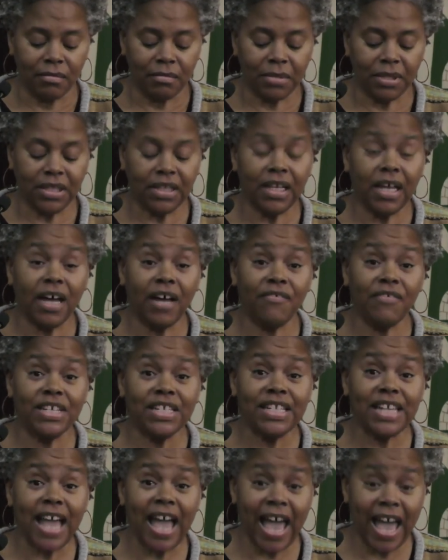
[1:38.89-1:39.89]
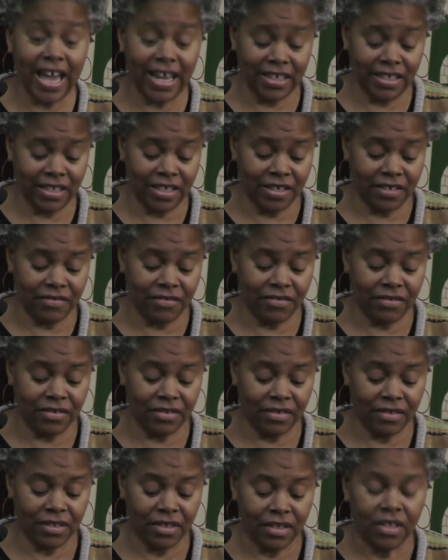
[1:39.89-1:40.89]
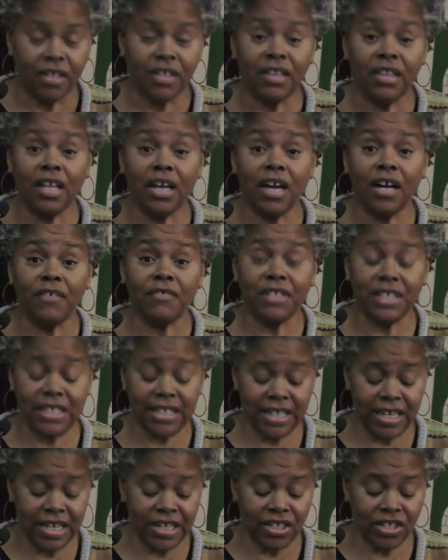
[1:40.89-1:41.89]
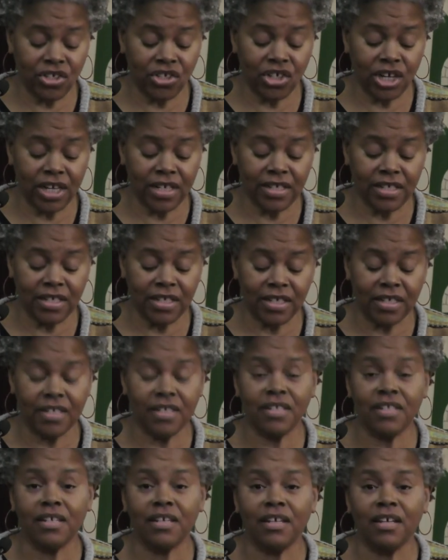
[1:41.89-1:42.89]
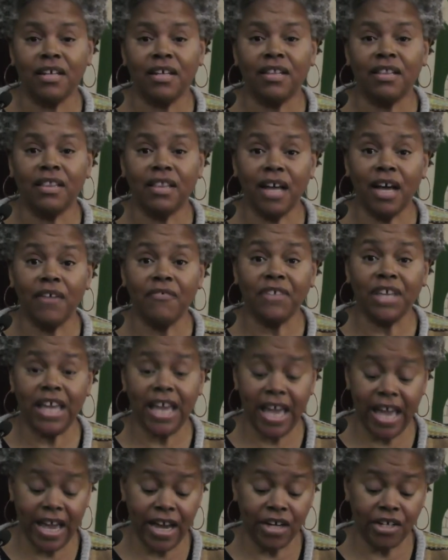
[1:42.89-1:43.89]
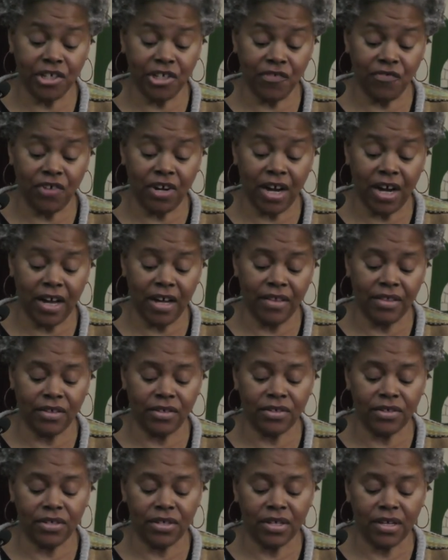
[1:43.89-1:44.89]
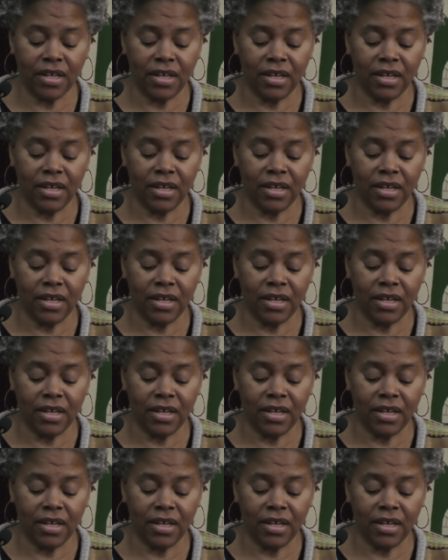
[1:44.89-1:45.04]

But love is active. Love seeks justice. Love cares for others.